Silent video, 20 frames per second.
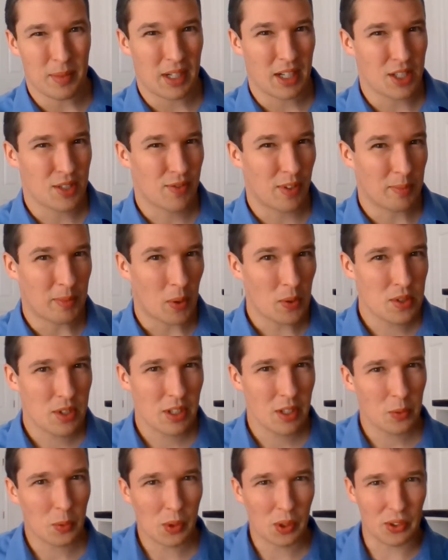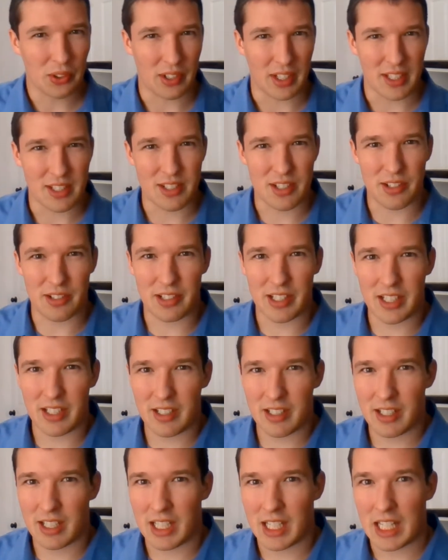Because for most of the world's history,
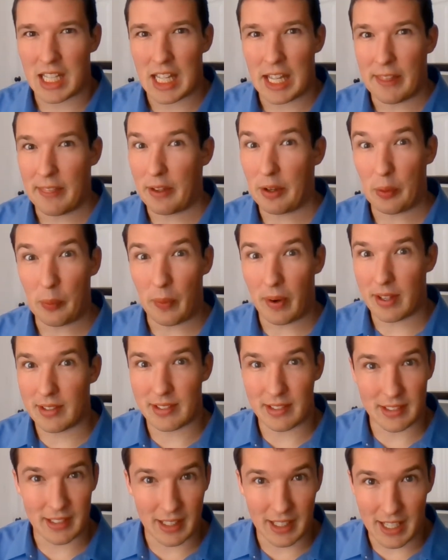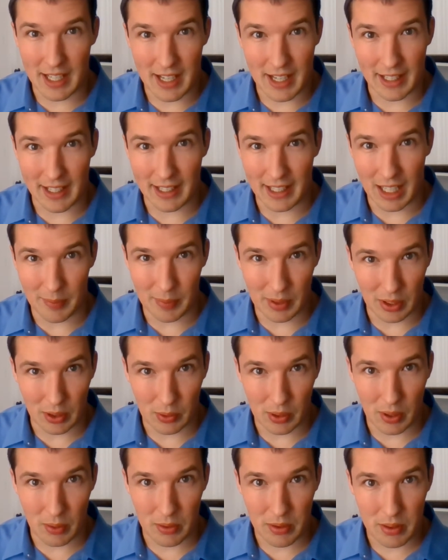there wasn't any economic
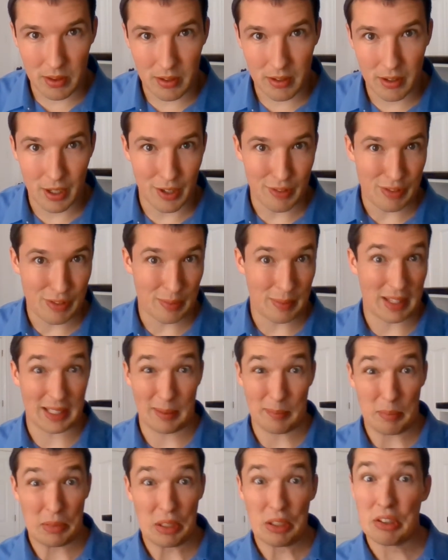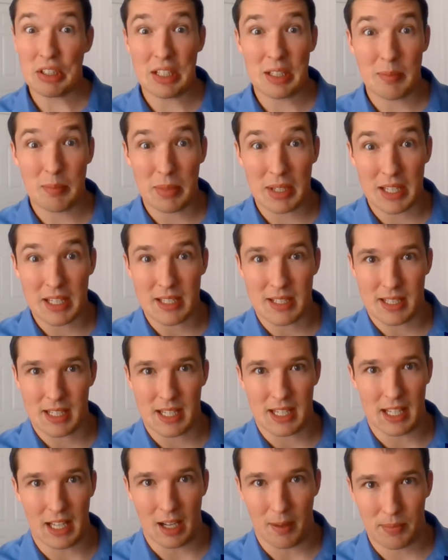growth. From like a million
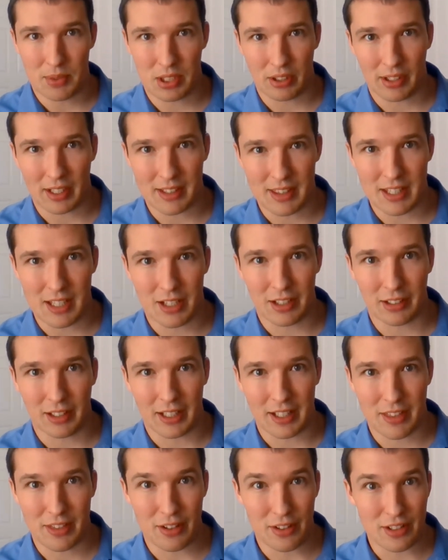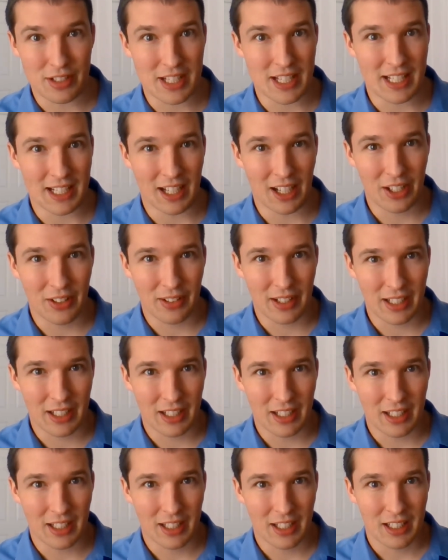BC up to like the year
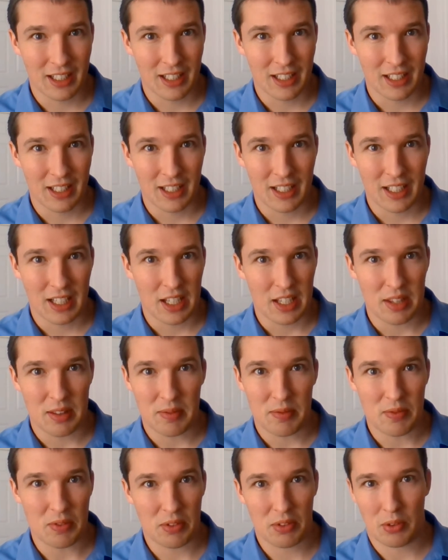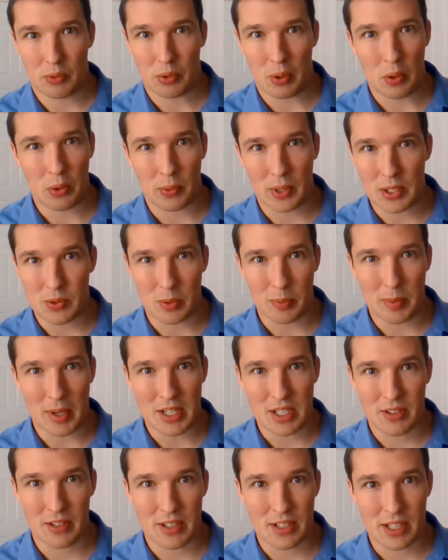1300, growth rates were
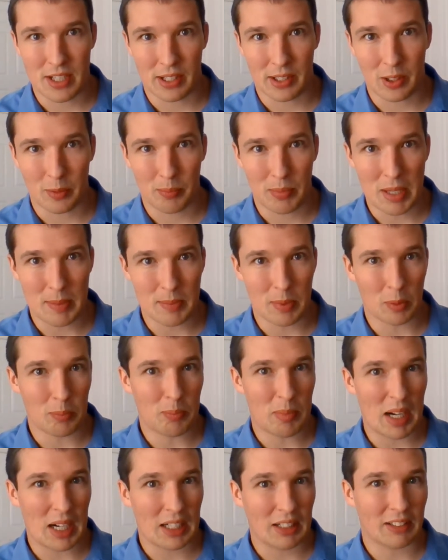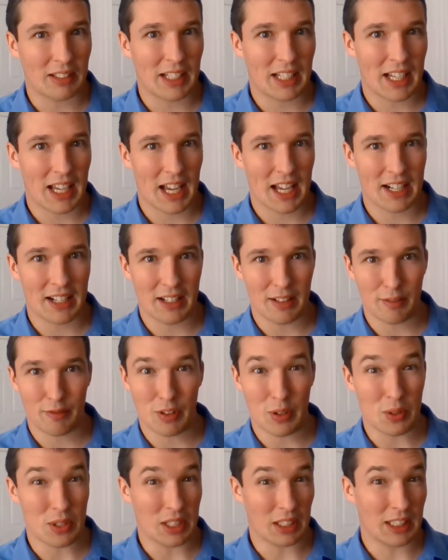basically zero. People barely had
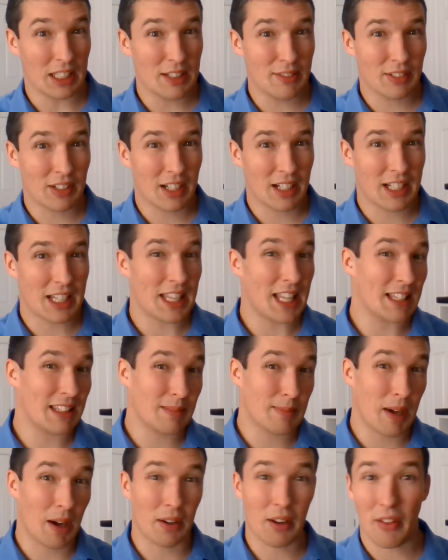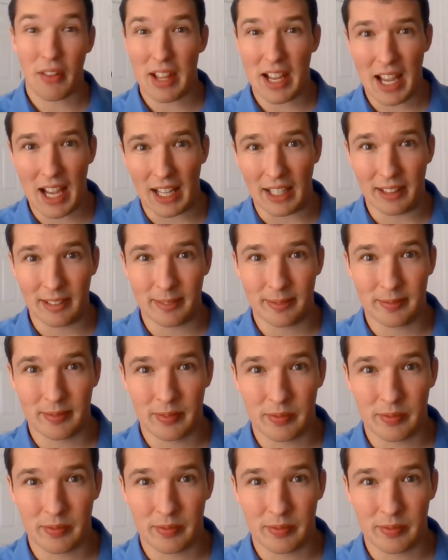enough food to live on, and that's about all they had.